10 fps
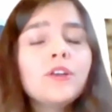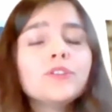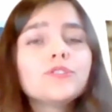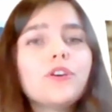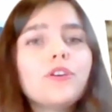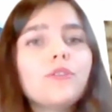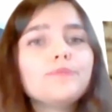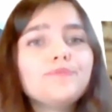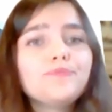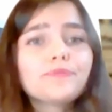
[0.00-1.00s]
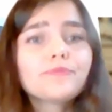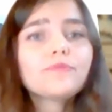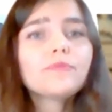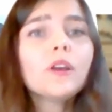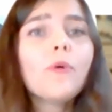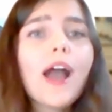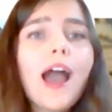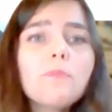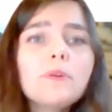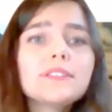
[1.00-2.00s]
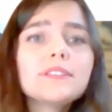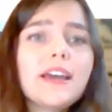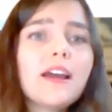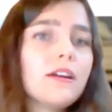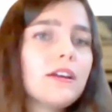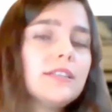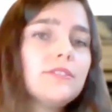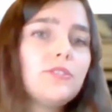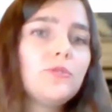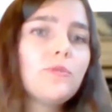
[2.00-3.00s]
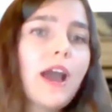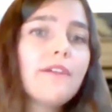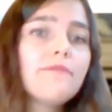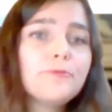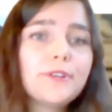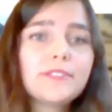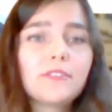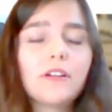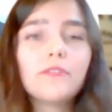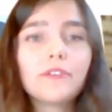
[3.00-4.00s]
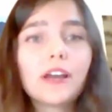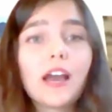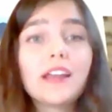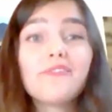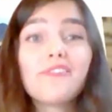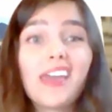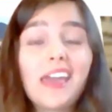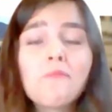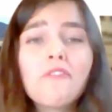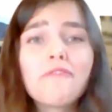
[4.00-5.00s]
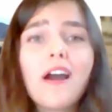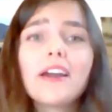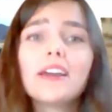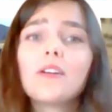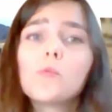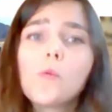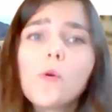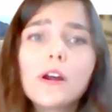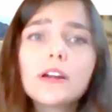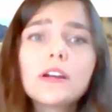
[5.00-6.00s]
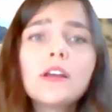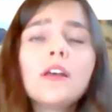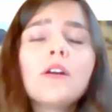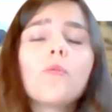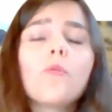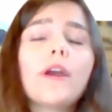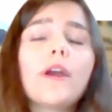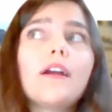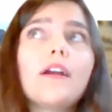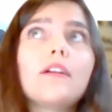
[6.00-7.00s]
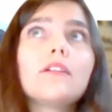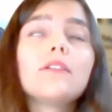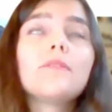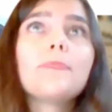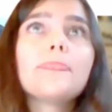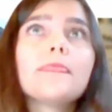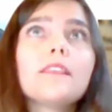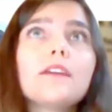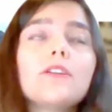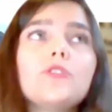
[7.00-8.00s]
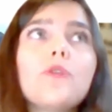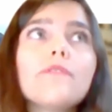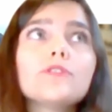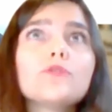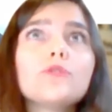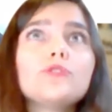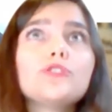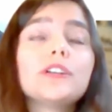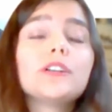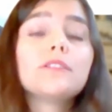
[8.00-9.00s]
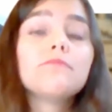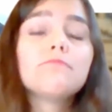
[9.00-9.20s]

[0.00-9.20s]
So what happens there is you have a risk of kind of gamifying war, where you have a soldier